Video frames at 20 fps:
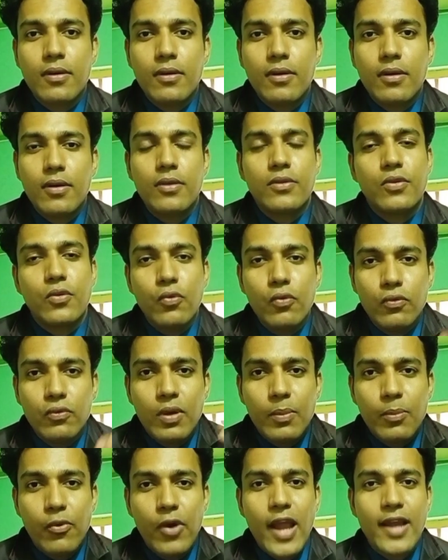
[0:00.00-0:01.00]
through the
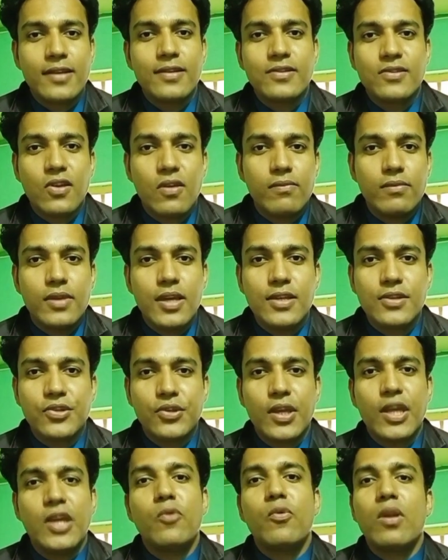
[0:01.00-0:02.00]
practice of this,
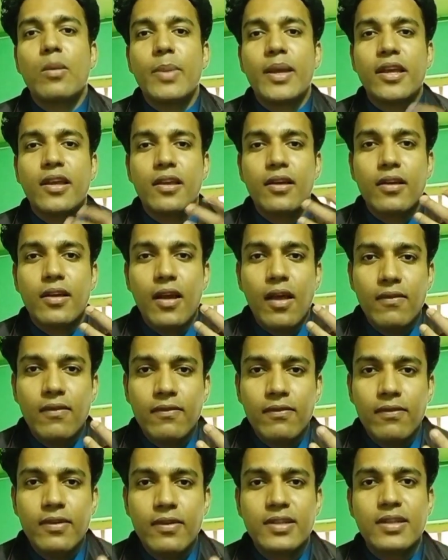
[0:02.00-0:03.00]
you will be
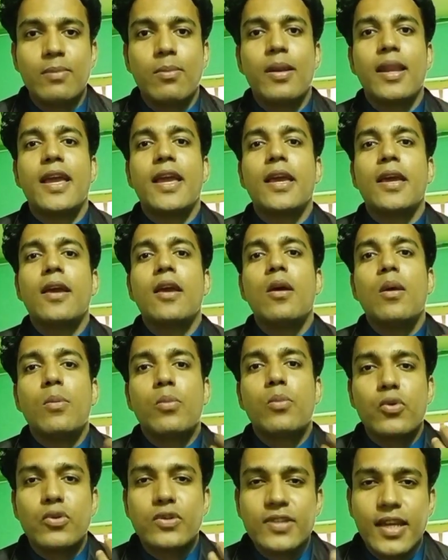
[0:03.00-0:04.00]
comfortably
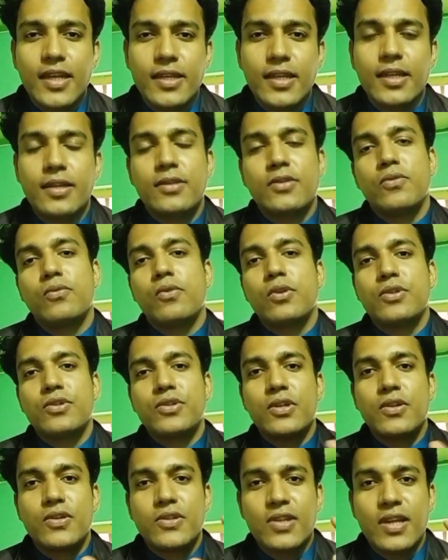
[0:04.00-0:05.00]
proceeding towards
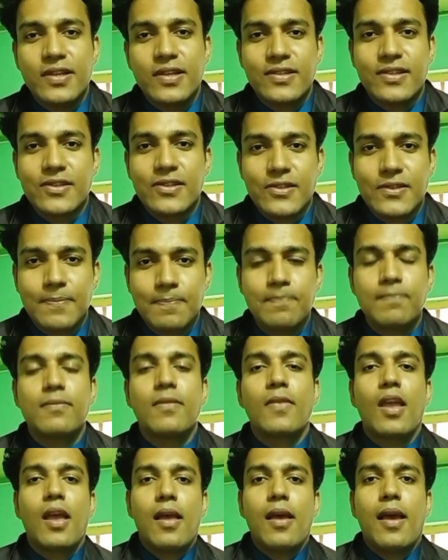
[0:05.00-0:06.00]
your success.
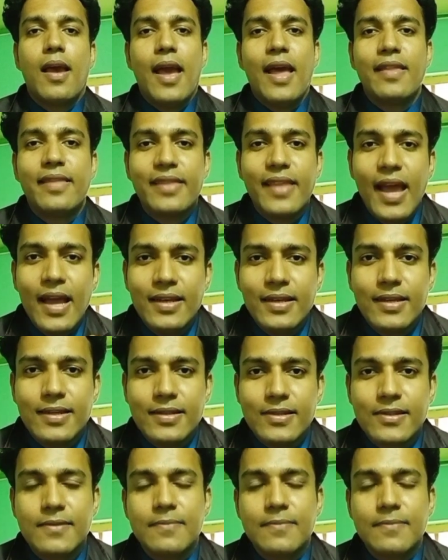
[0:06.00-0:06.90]
And that is